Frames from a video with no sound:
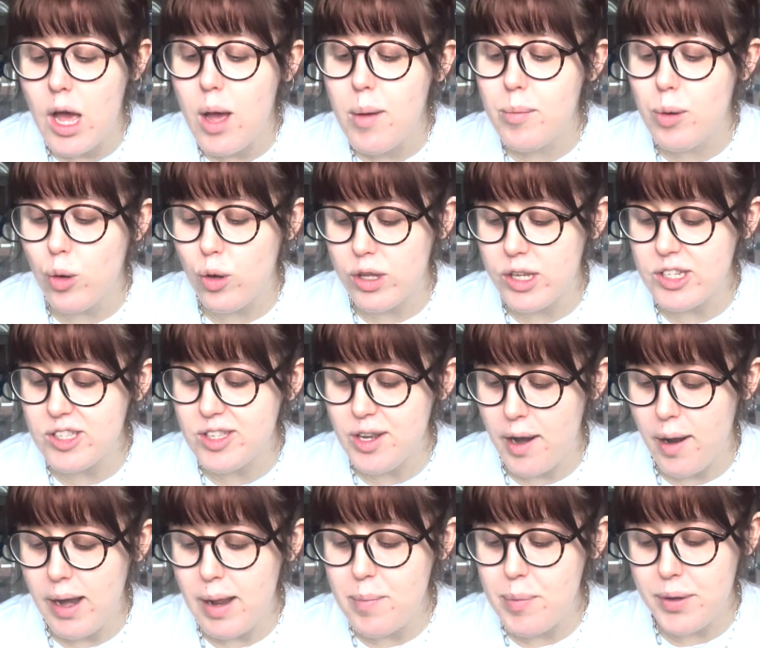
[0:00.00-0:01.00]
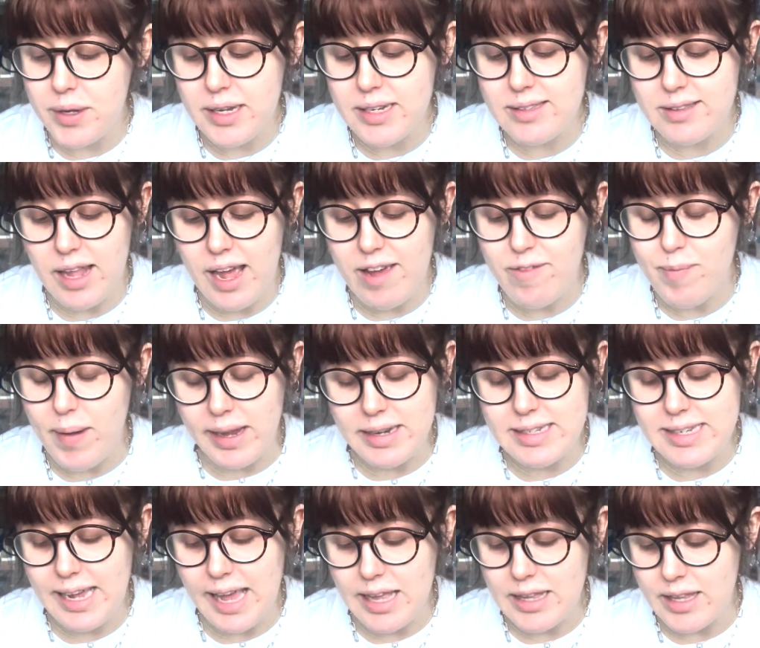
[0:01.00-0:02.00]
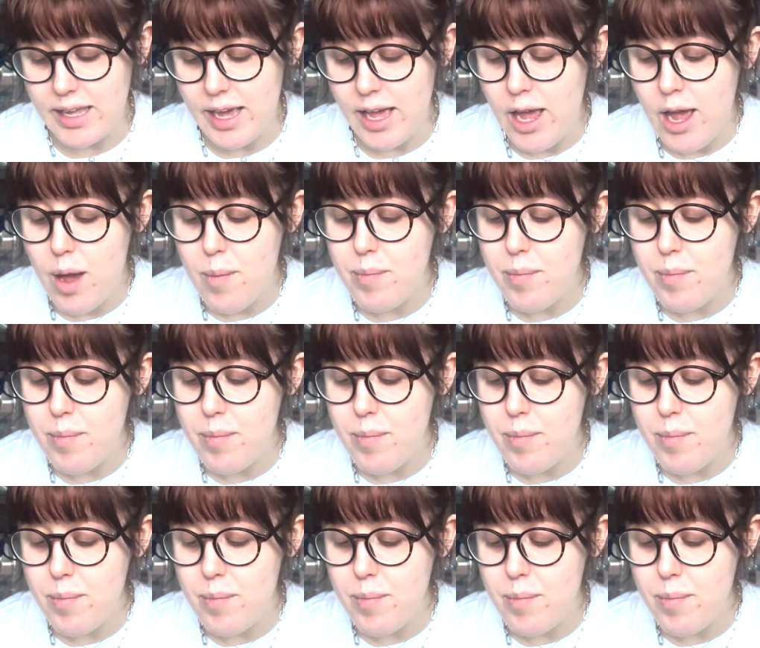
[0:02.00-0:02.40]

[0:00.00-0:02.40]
Paul has slowly put his life back together,